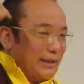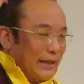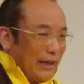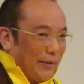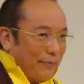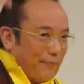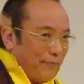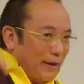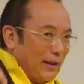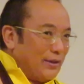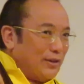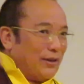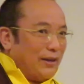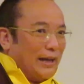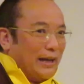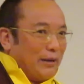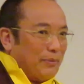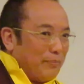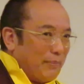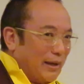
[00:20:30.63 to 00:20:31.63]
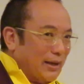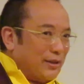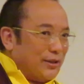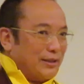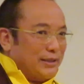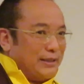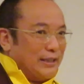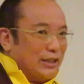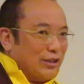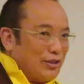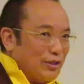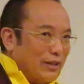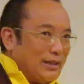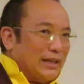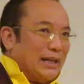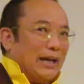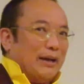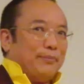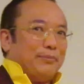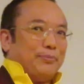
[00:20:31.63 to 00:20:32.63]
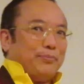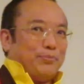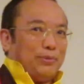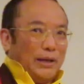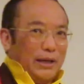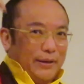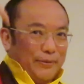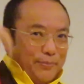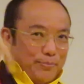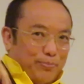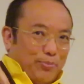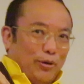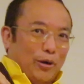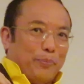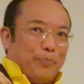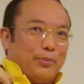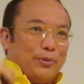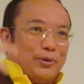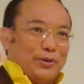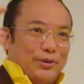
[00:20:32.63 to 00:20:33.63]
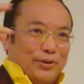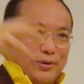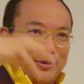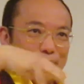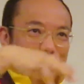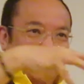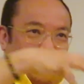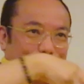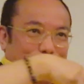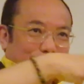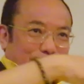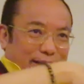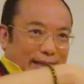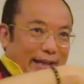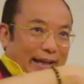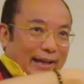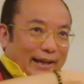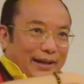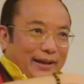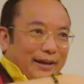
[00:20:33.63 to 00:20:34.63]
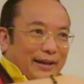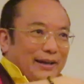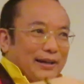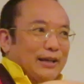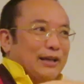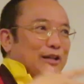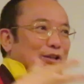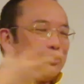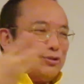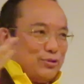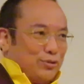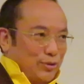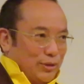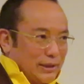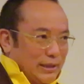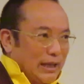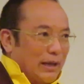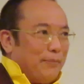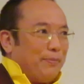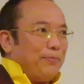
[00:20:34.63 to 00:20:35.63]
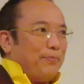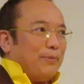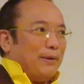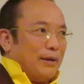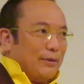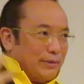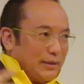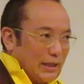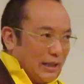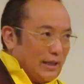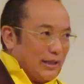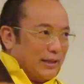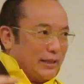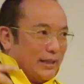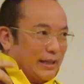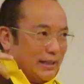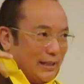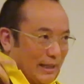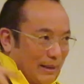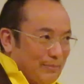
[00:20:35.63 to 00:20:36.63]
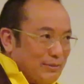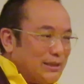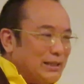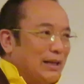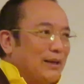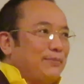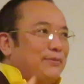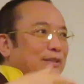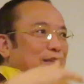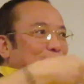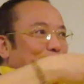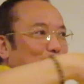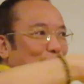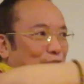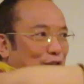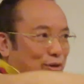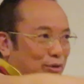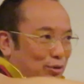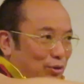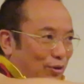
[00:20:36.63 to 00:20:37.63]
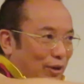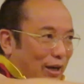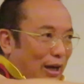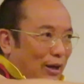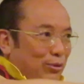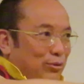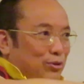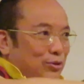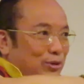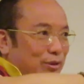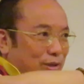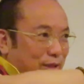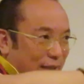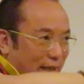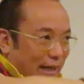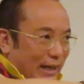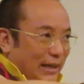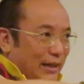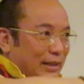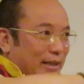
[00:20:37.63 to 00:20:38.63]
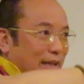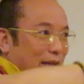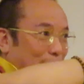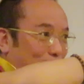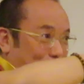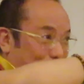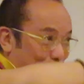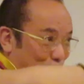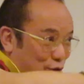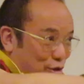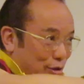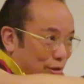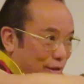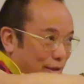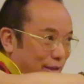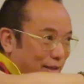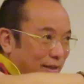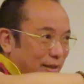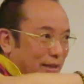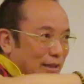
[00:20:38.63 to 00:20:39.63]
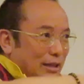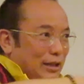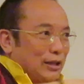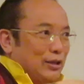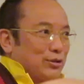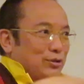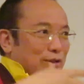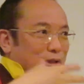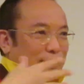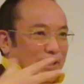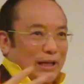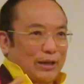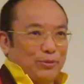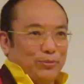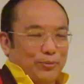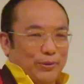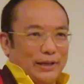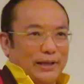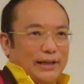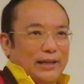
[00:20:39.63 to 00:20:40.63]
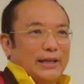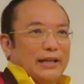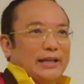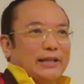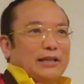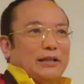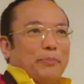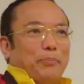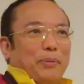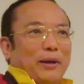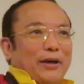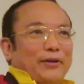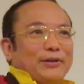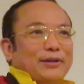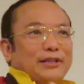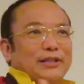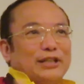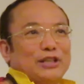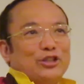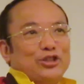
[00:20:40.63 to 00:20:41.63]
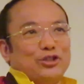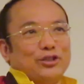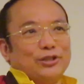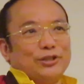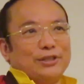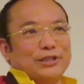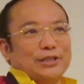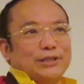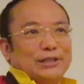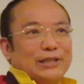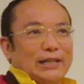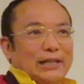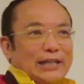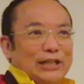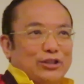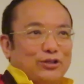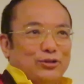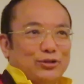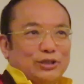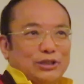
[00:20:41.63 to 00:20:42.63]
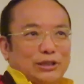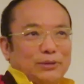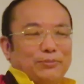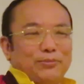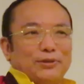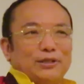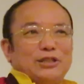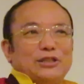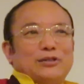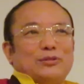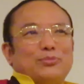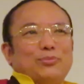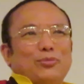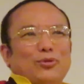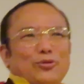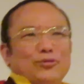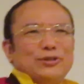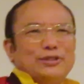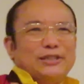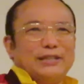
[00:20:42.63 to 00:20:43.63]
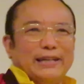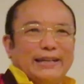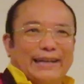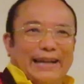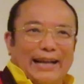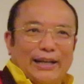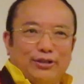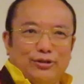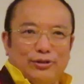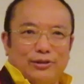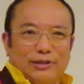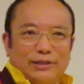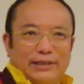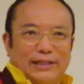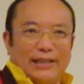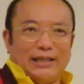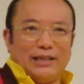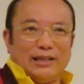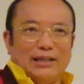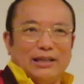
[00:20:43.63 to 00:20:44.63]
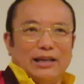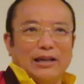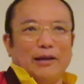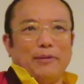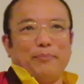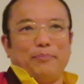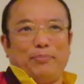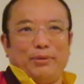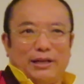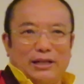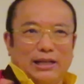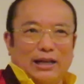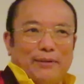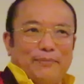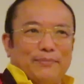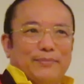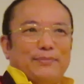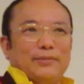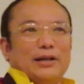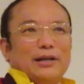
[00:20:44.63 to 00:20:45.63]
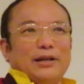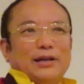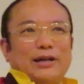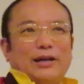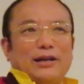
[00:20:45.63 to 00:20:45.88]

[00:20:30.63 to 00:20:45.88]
their father and mother did not have proper care, so they themselves did not know how to care their children. So that way, the parent and children relationship, which is most natural thing, become